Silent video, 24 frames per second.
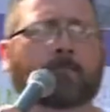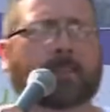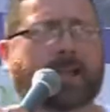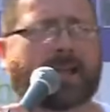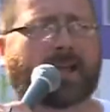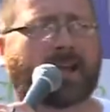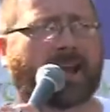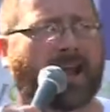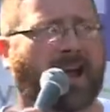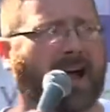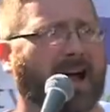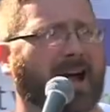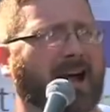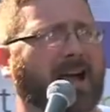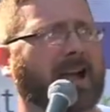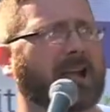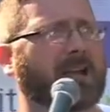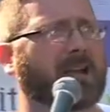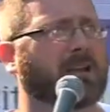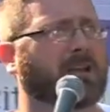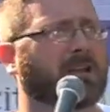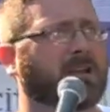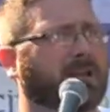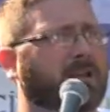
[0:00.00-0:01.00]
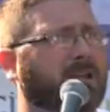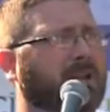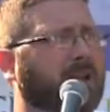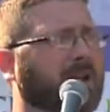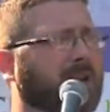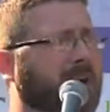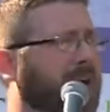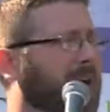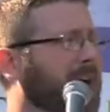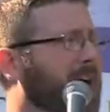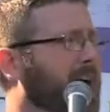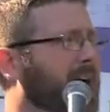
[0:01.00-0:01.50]
and high,
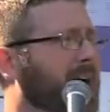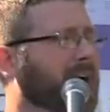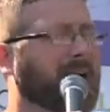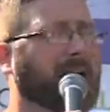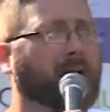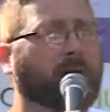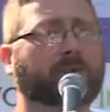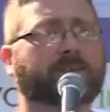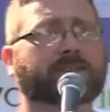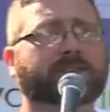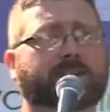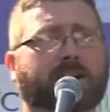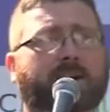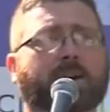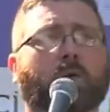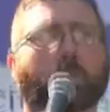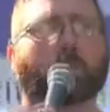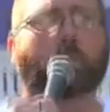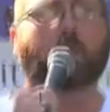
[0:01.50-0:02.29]
I was gonna